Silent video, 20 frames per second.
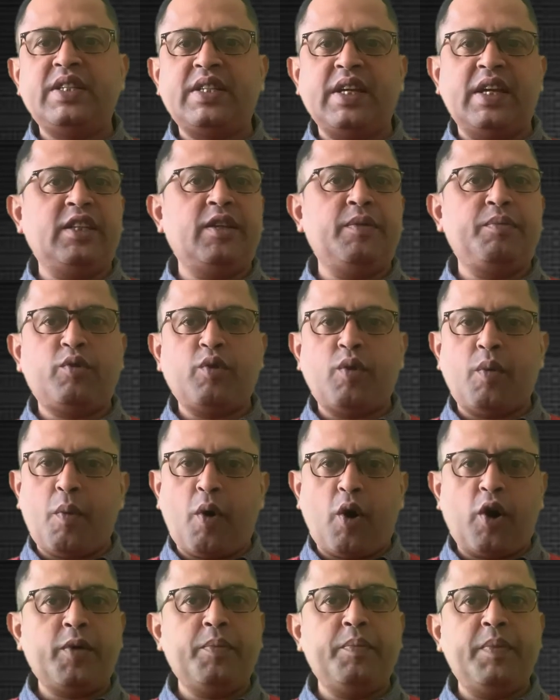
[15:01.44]
send them to a
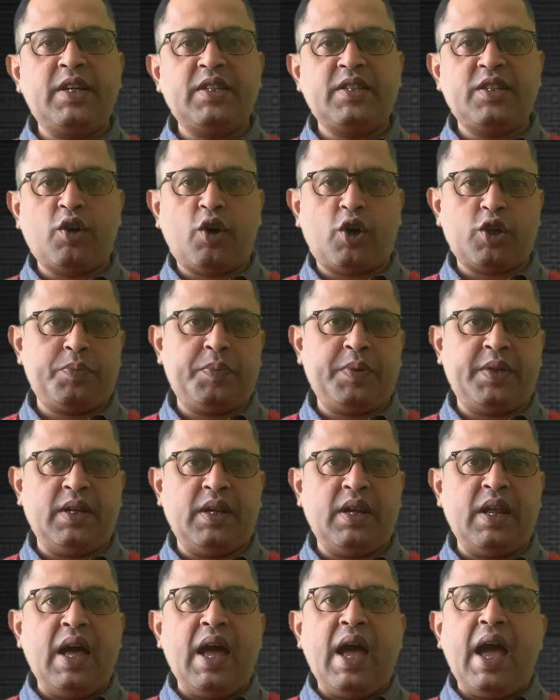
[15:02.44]
modern medicine
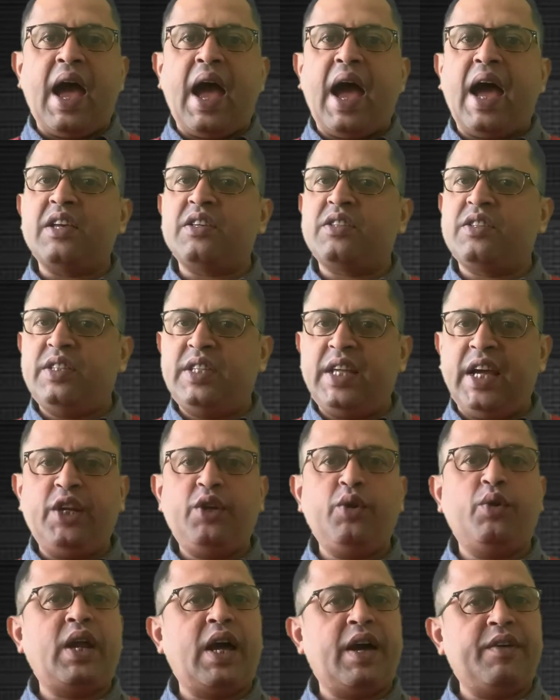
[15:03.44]
hospital as they
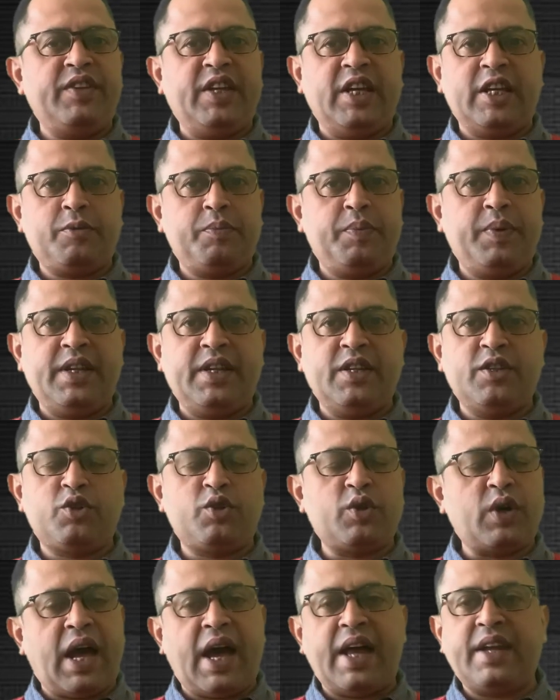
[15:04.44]
don't have the experience
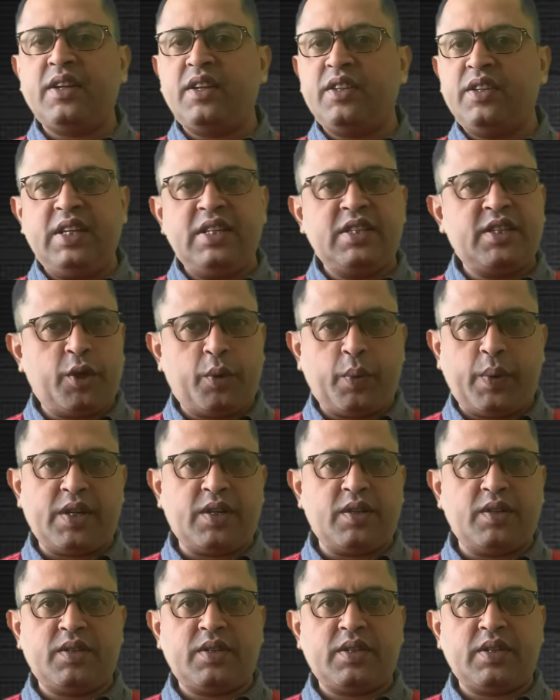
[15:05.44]
to handle these
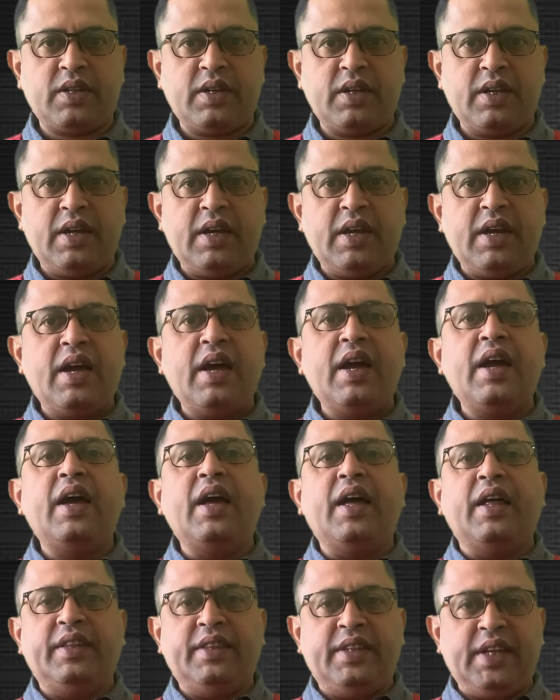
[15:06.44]
situations.
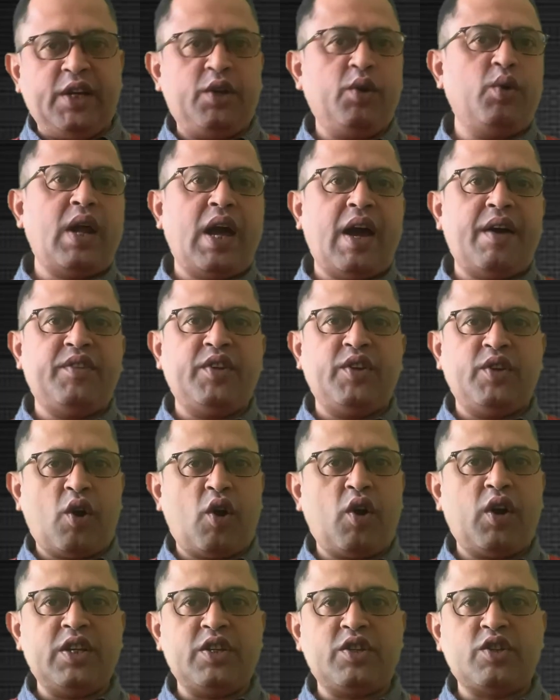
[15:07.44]
They don't have the
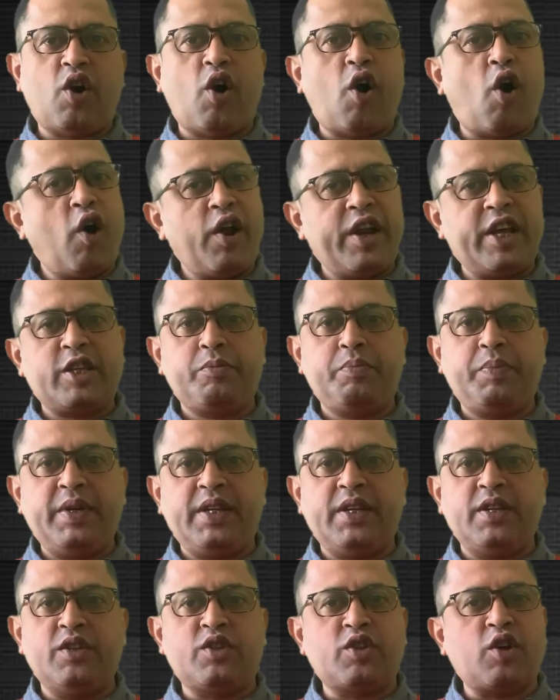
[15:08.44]
knowledge or
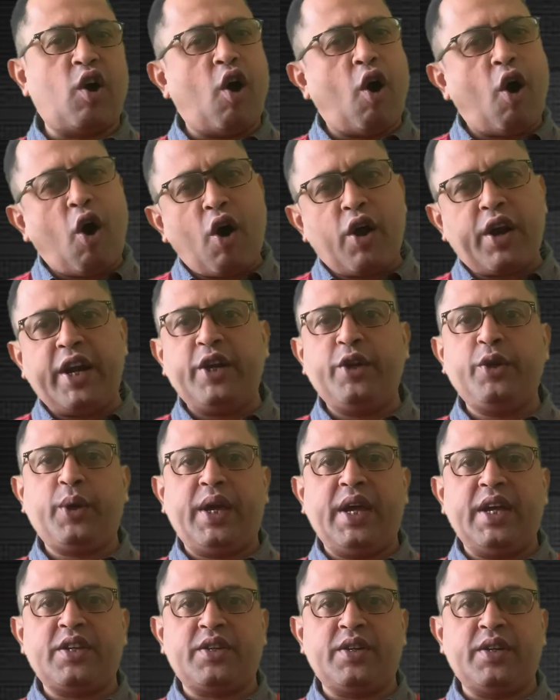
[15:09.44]
experience or
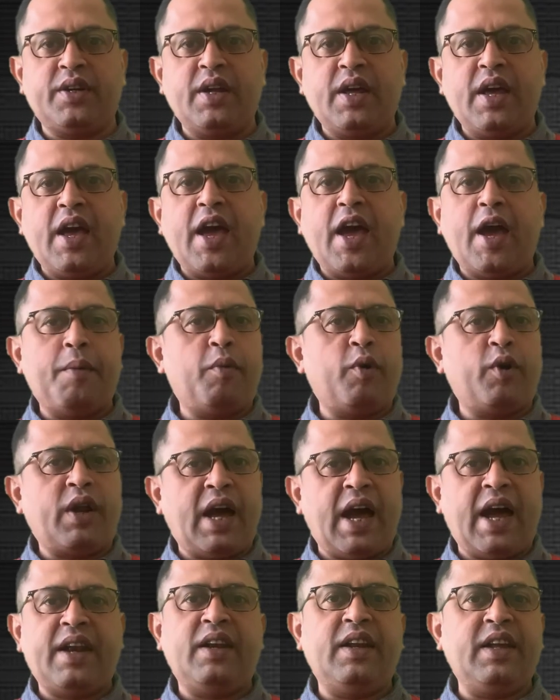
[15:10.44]
education about
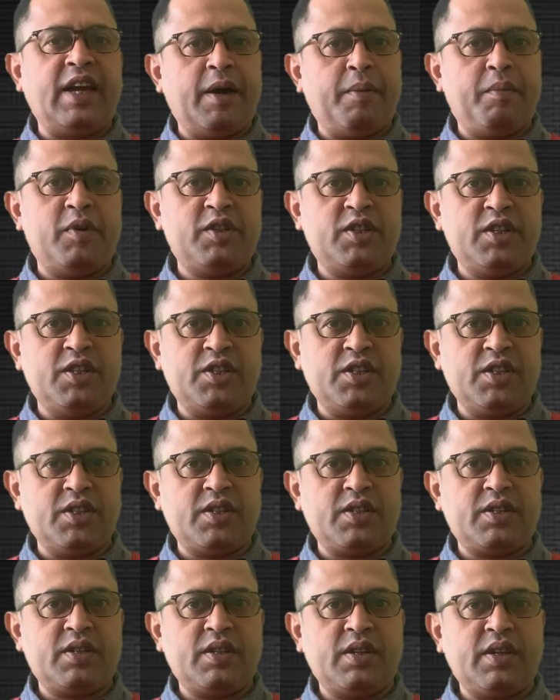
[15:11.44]
handling
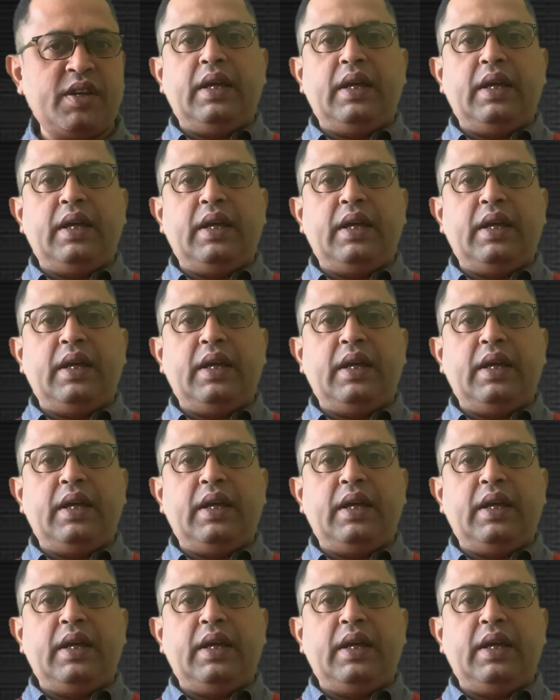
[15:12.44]
emergencies.